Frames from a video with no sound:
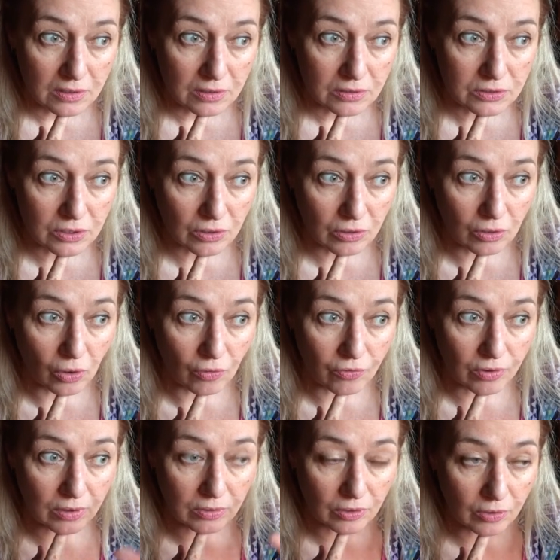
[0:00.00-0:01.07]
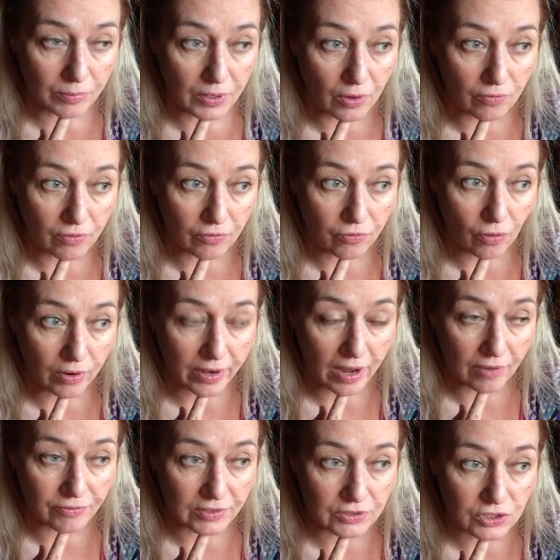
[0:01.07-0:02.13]
so over a little bit over
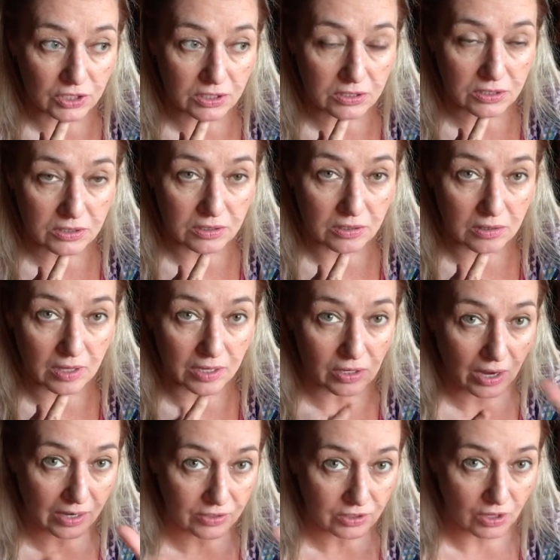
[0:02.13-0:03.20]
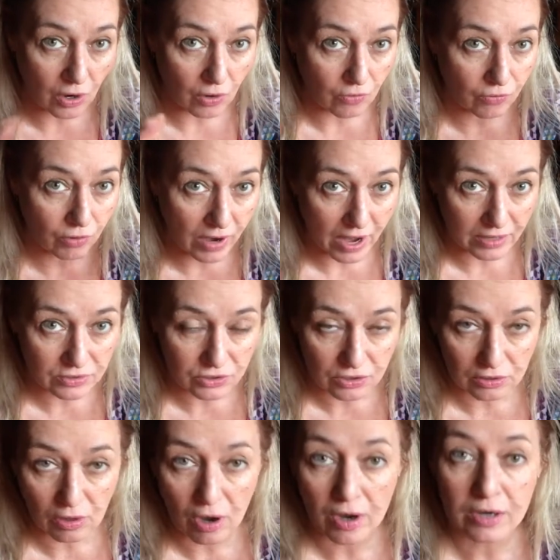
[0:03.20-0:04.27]
4.5 inches, then you had to go for extra
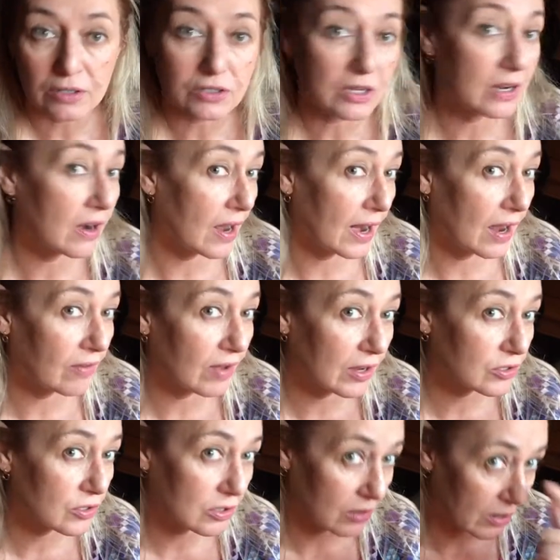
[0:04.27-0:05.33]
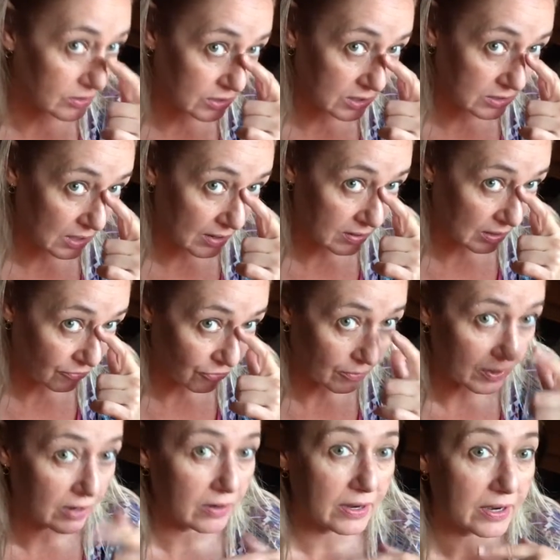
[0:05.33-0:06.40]
large. And I have extra large because I think from
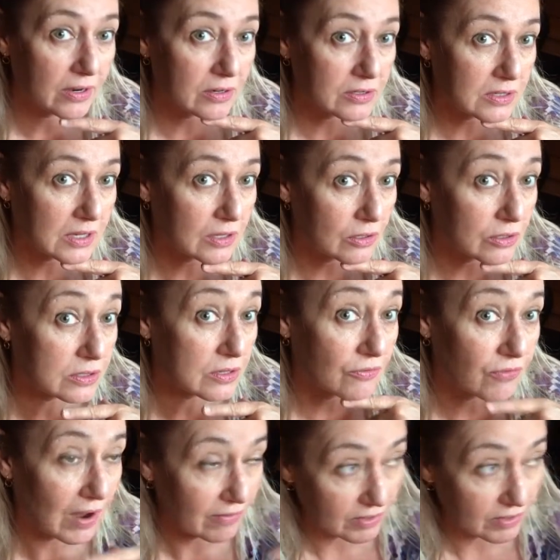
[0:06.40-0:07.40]
here to here is like close to 5